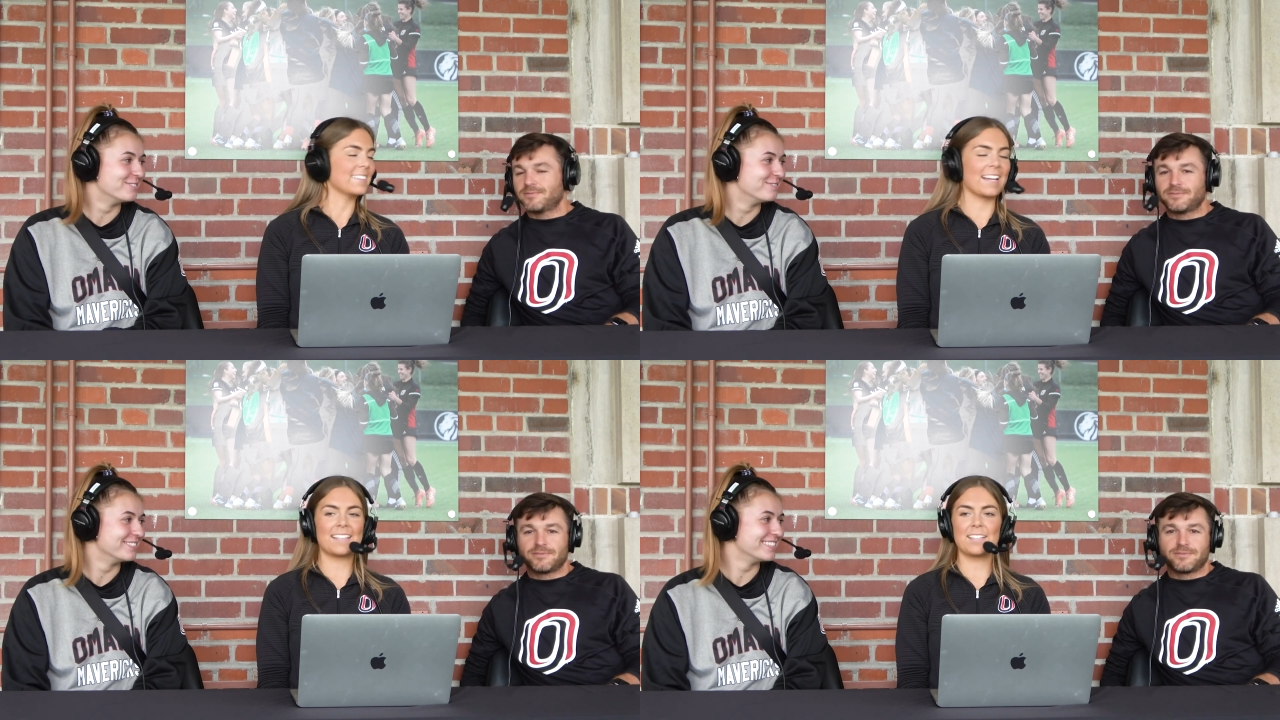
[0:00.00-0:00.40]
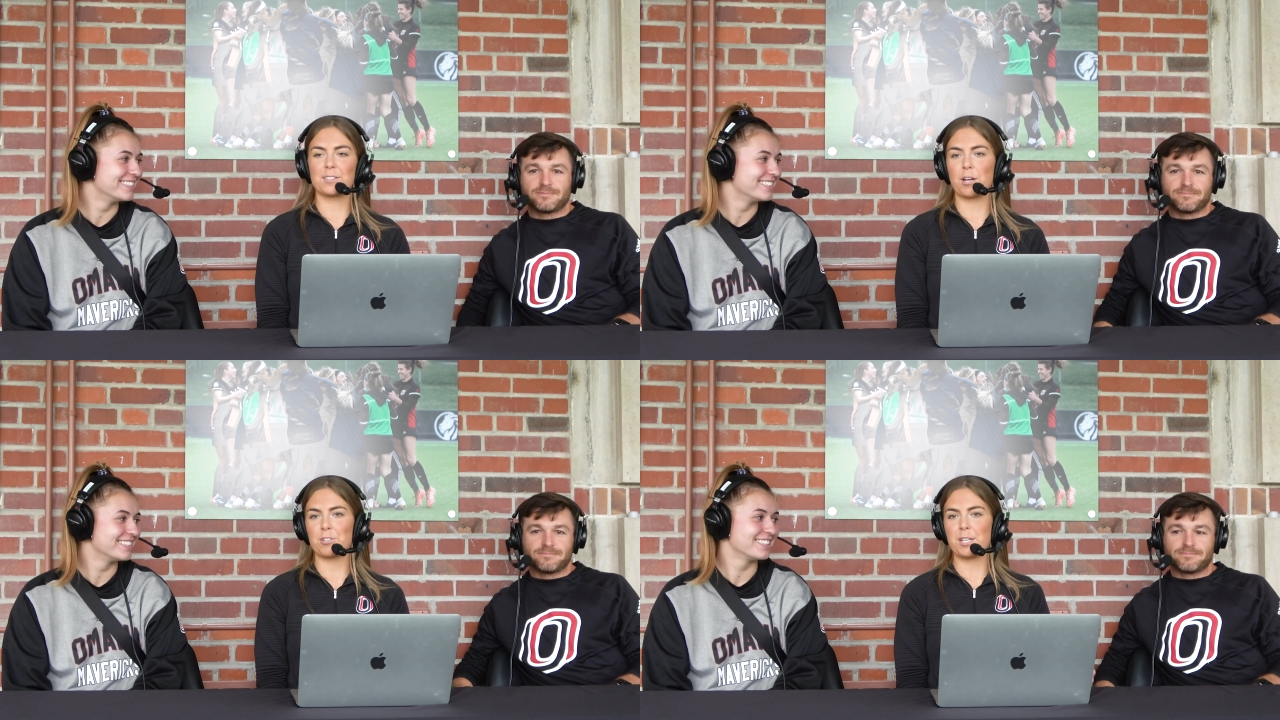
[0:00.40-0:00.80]
Speaker 1: Thank
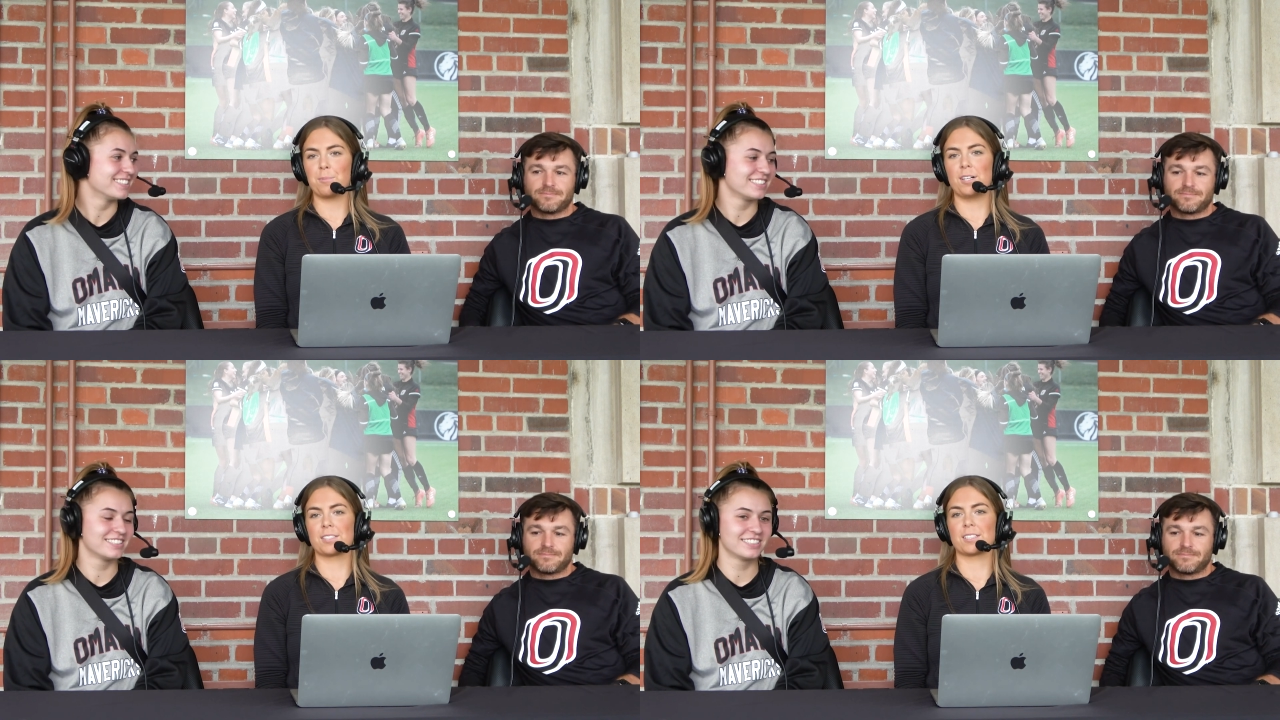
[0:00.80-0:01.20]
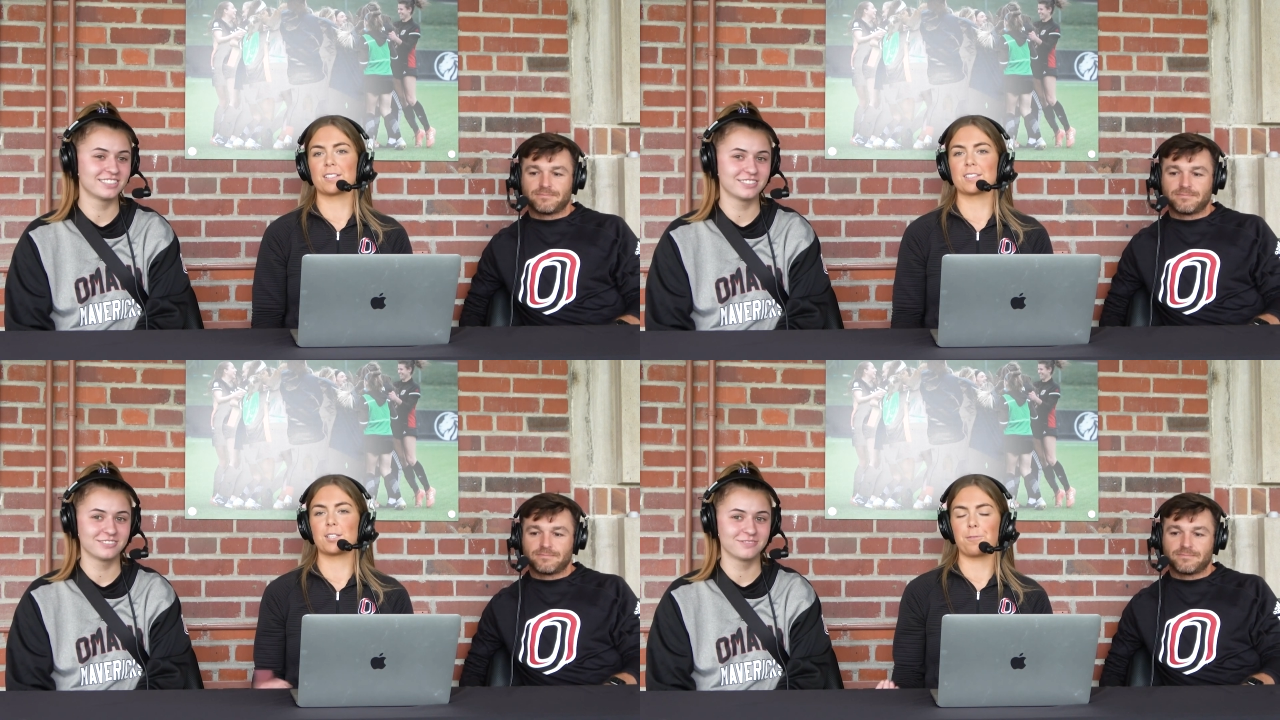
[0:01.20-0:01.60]
you. Coach Tim
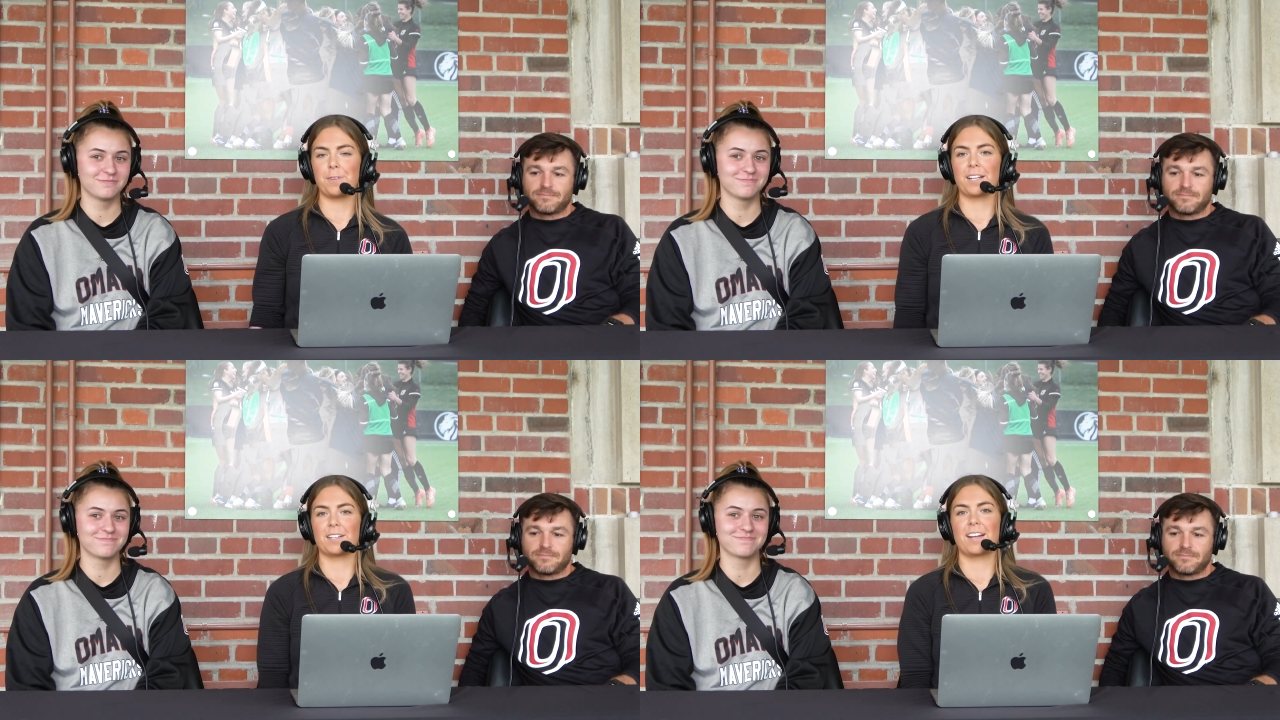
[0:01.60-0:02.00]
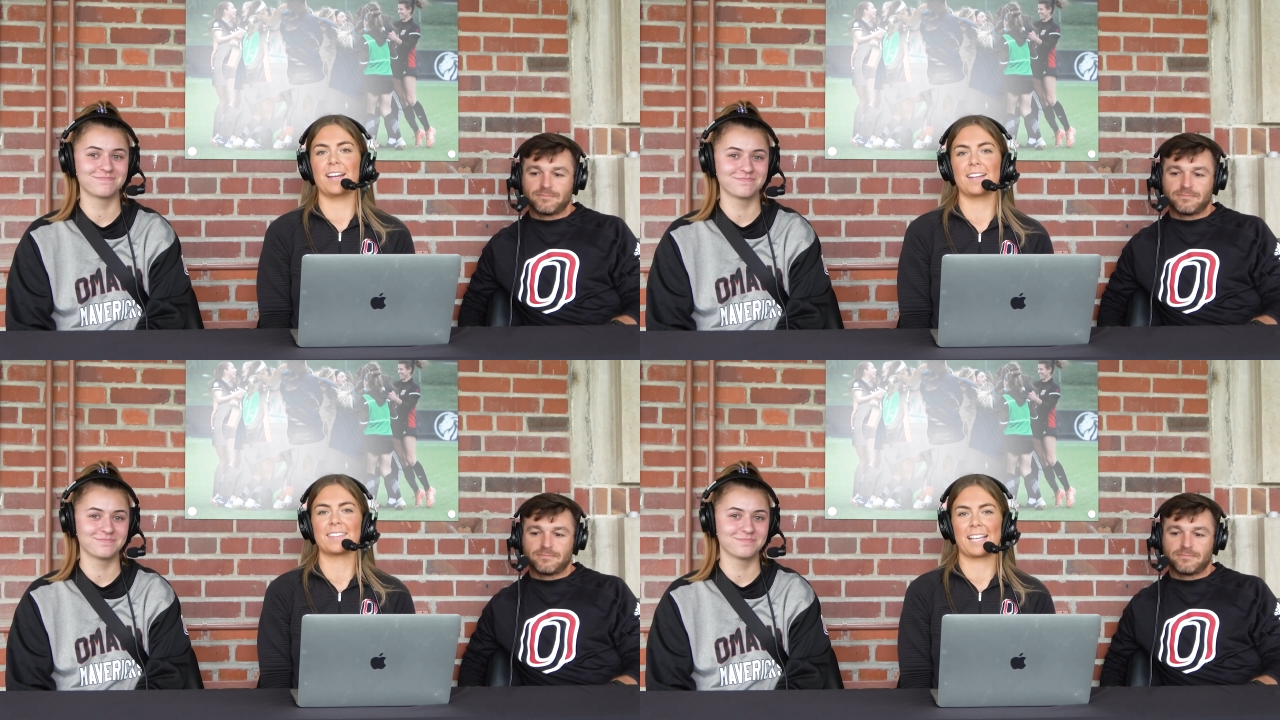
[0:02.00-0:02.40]
Walters, Sophia
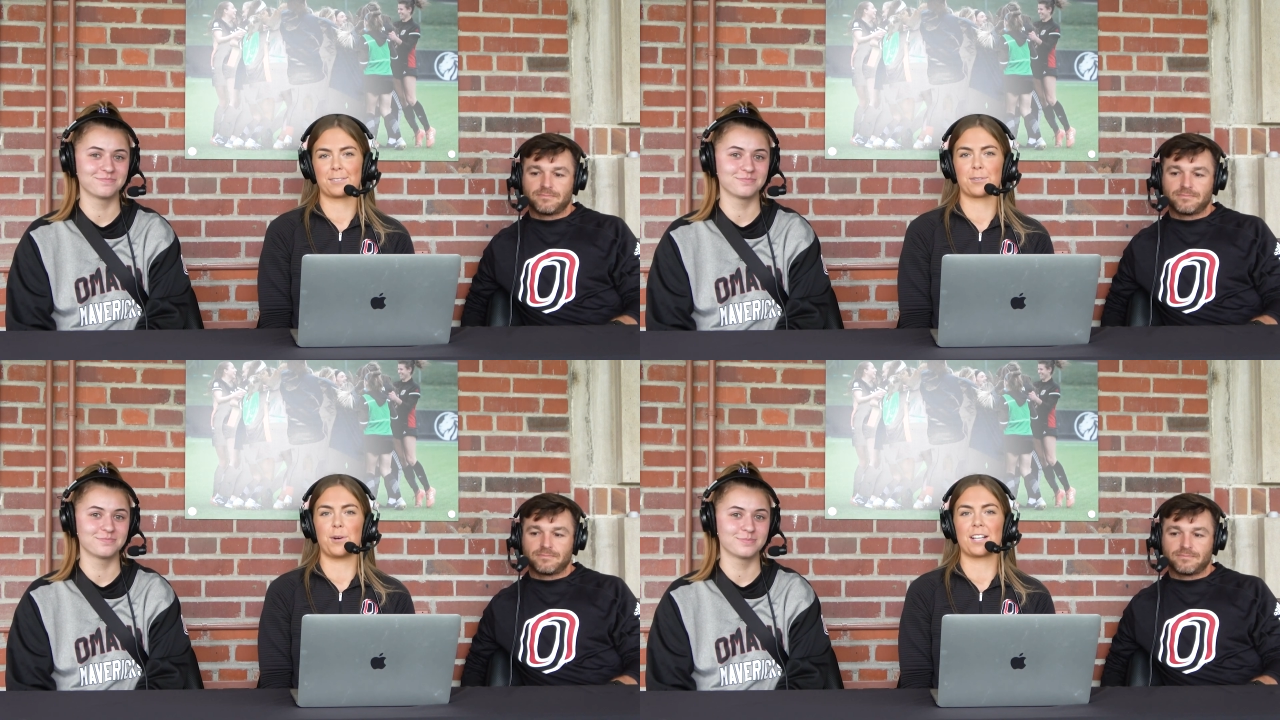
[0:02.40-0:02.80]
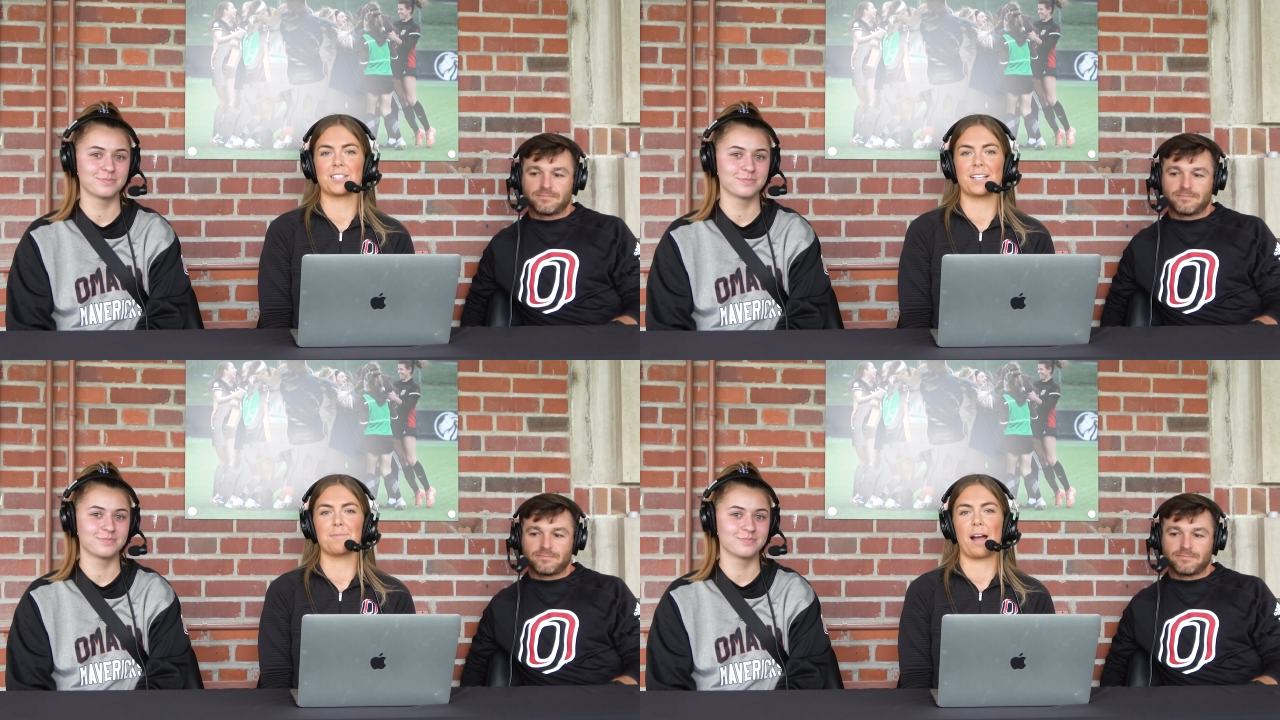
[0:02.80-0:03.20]
Green. Thanks for
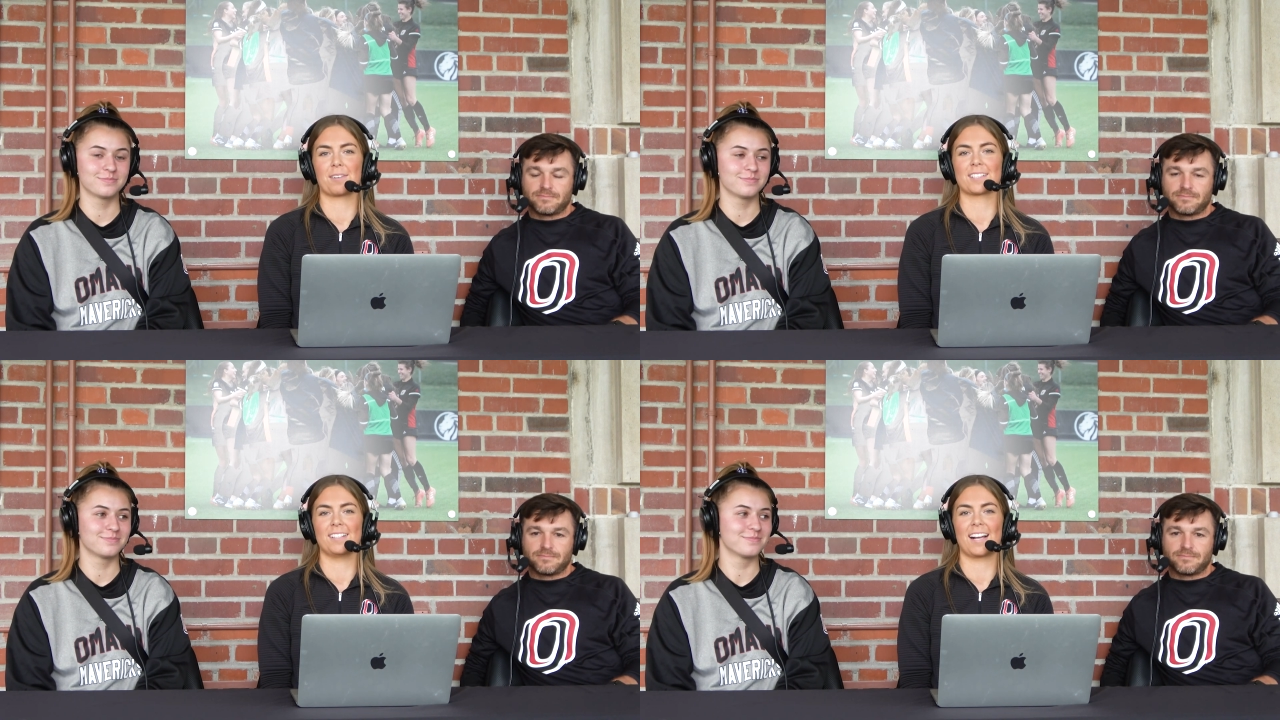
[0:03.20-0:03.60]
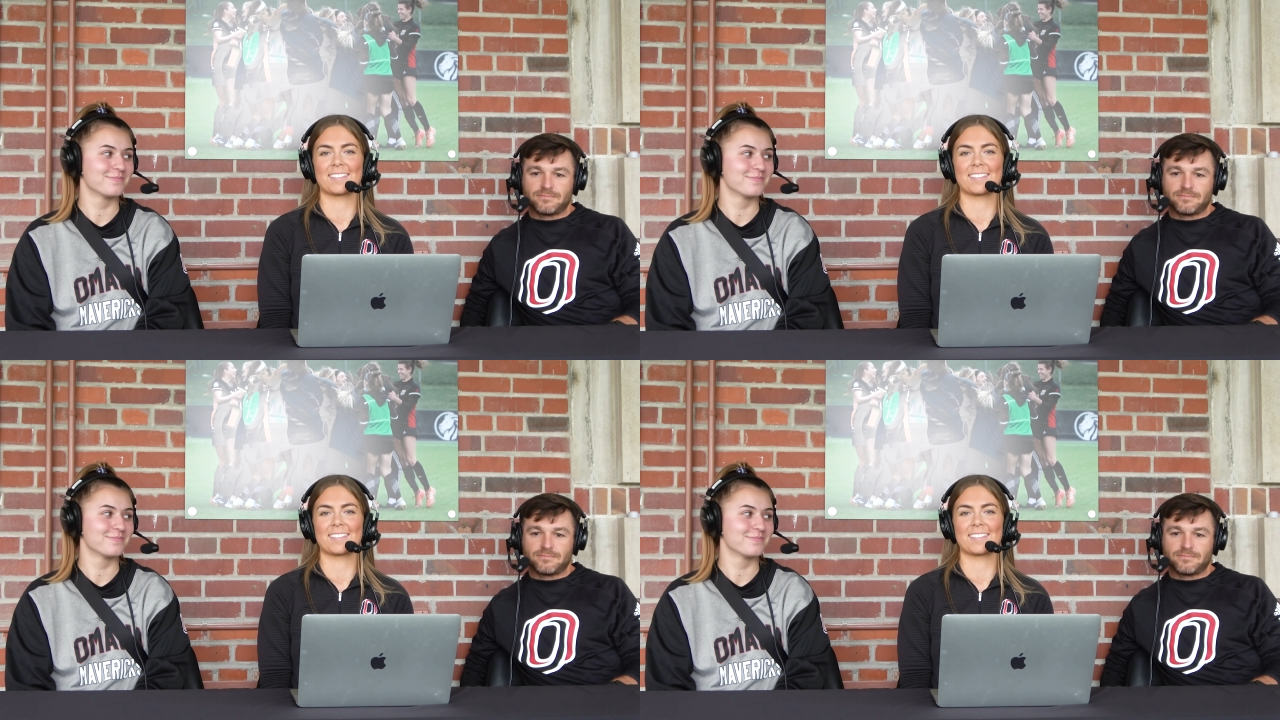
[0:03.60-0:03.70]
watching Mavericks All